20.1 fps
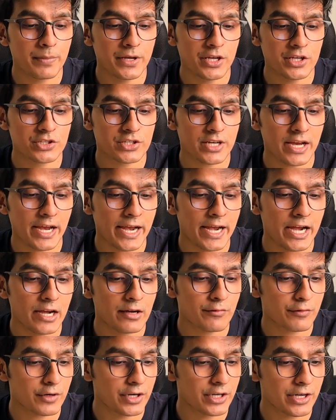page
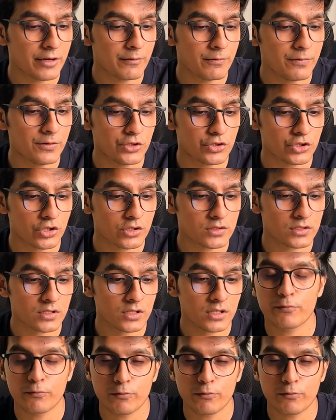and front-end features.